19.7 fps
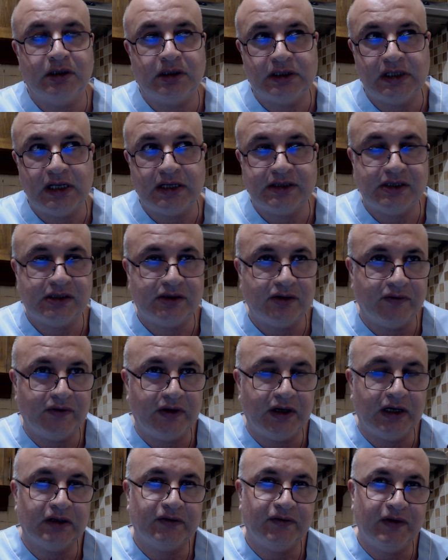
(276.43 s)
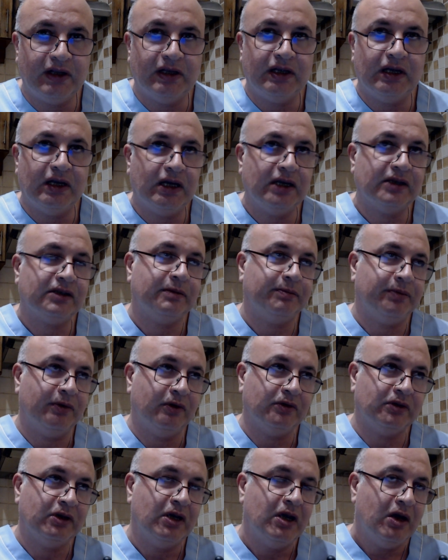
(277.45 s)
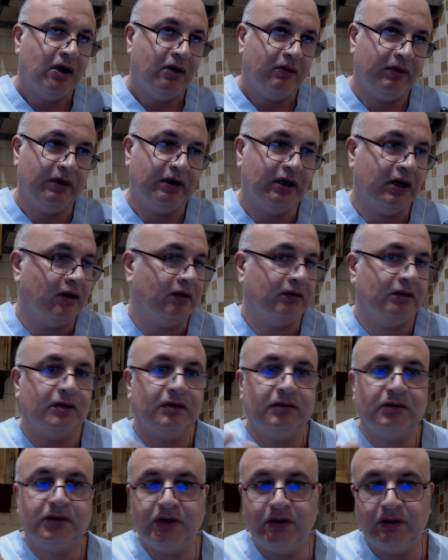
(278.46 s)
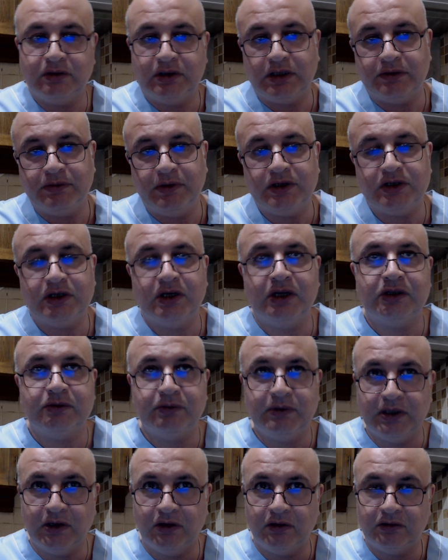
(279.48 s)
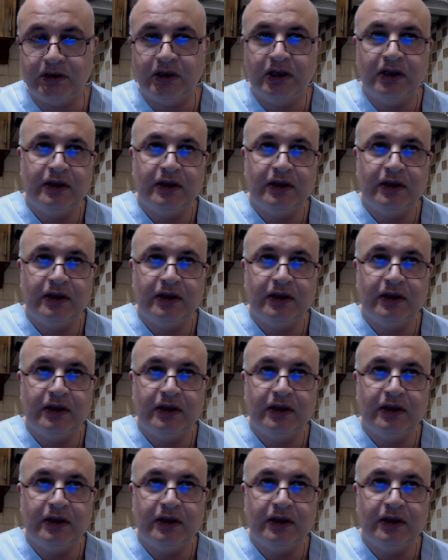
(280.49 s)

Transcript: classes of heart failure, I suppose without so the question is without